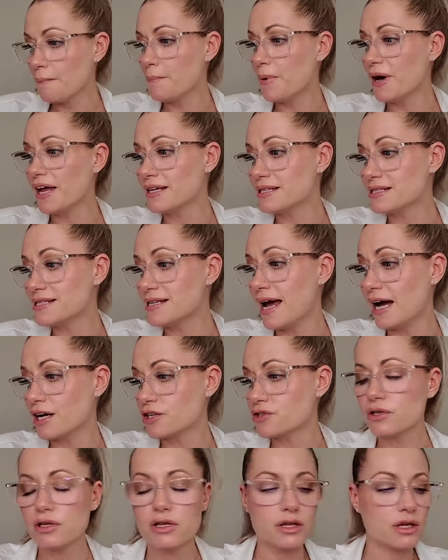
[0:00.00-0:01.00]
But it's
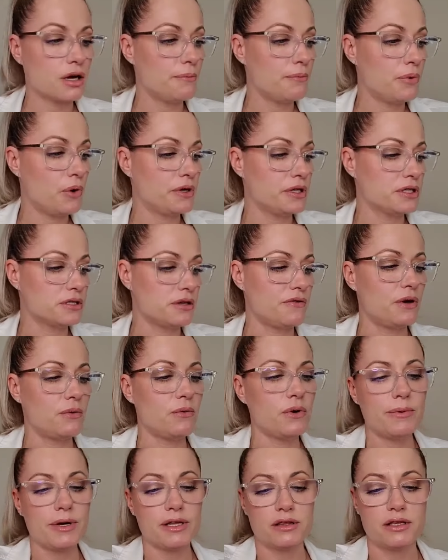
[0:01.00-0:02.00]
natural in the components of
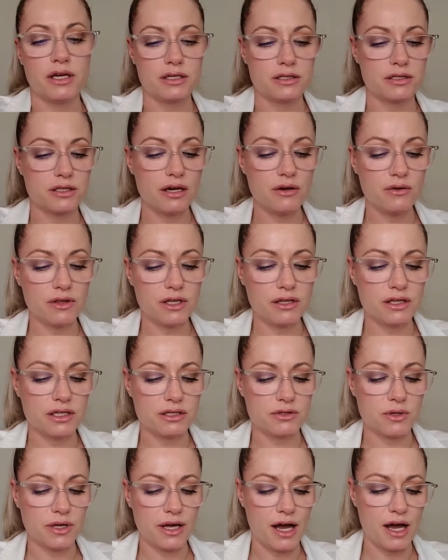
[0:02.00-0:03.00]
it. What about this? I don't think
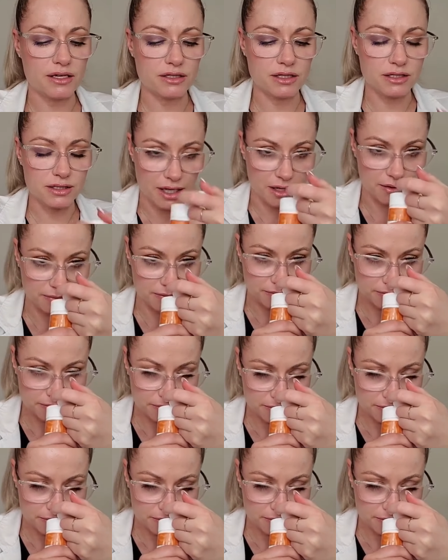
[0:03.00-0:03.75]
this really has a scent.